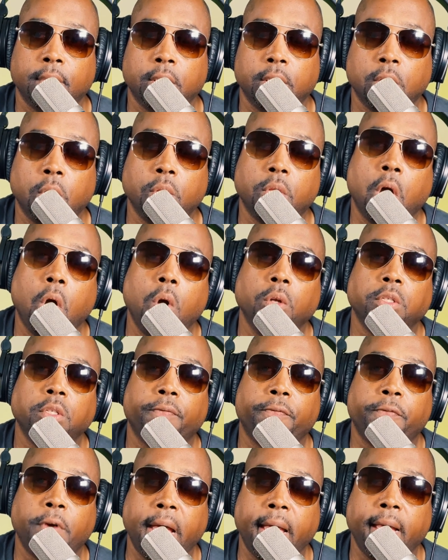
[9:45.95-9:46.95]
So those
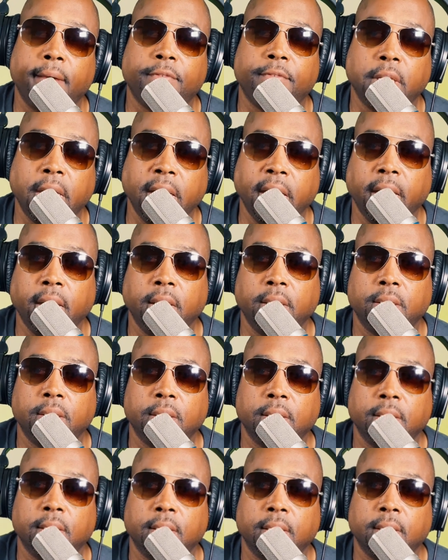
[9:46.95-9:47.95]
are 5
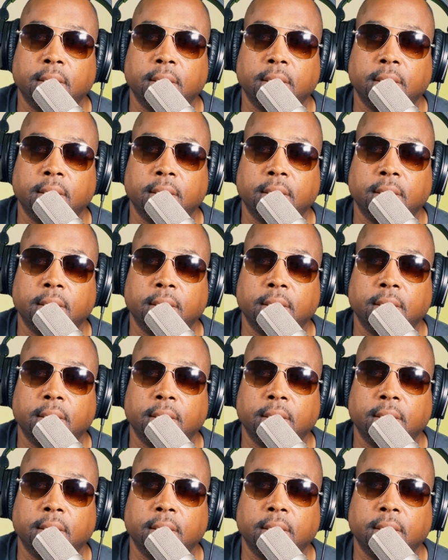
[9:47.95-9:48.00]
things,